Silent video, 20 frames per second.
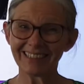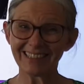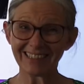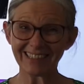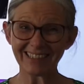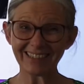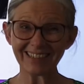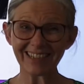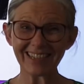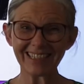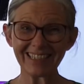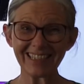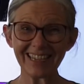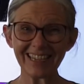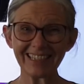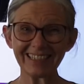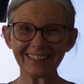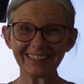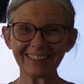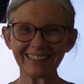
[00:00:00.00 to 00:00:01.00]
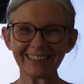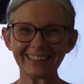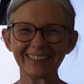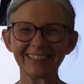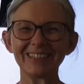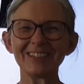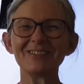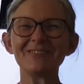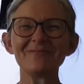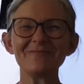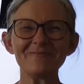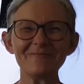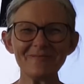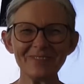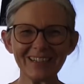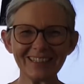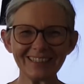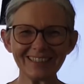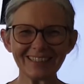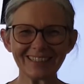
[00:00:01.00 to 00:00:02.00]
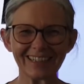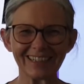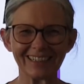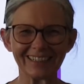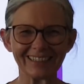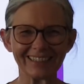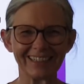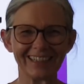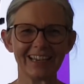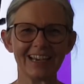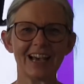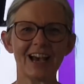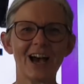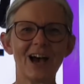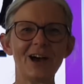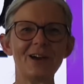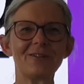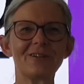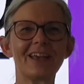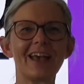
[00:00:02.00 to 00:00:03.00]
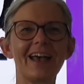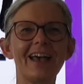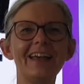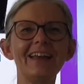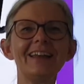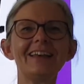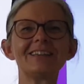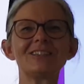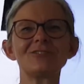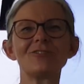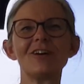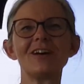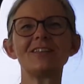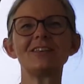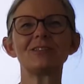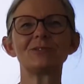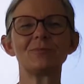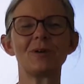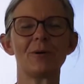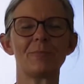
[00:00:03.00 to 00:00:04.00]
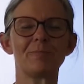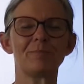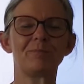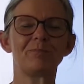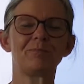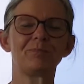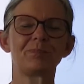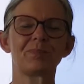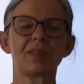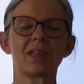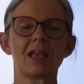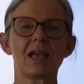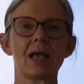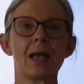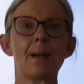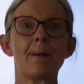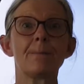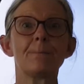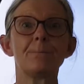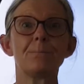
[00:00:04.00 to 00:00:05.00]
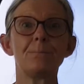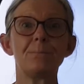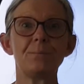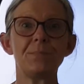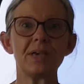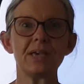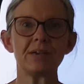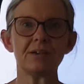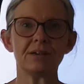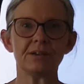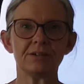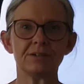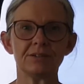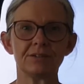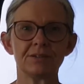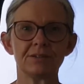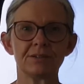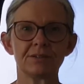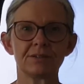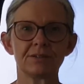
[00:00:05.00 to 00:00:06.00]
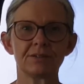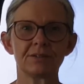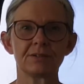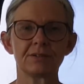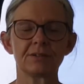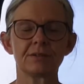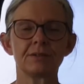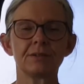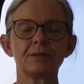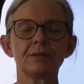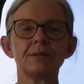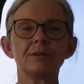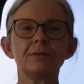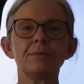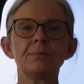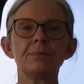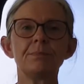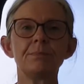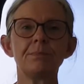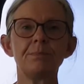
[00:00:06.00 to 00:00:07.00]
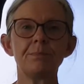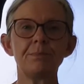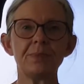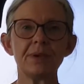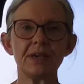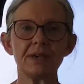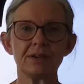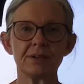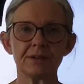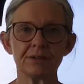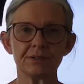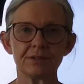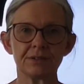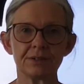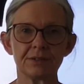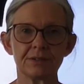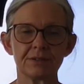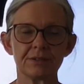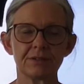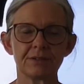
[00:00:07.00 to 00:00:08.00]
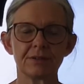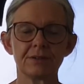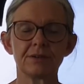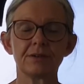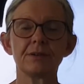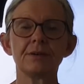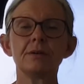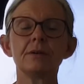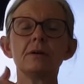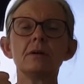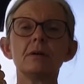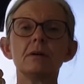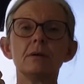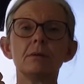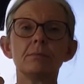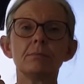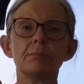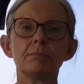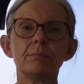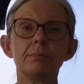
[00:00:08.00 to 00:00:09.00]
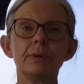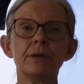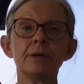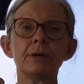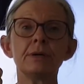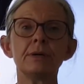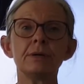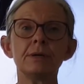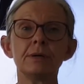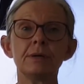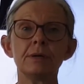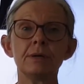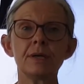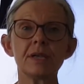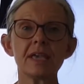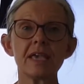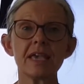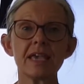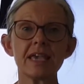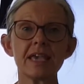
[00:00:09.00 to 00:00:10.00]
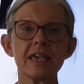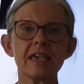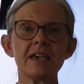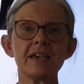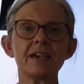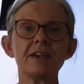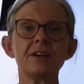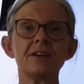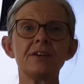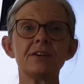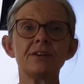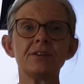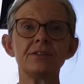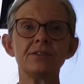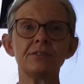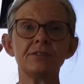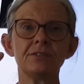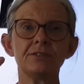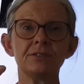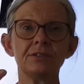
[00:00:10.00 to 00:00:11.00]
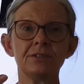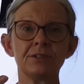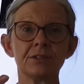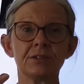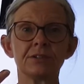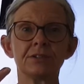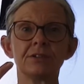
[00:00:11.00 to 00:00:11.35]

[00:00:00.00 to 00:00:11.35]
Did you get it? Well done. Okay, let's try this one. Beard. Beard. B-ear-d.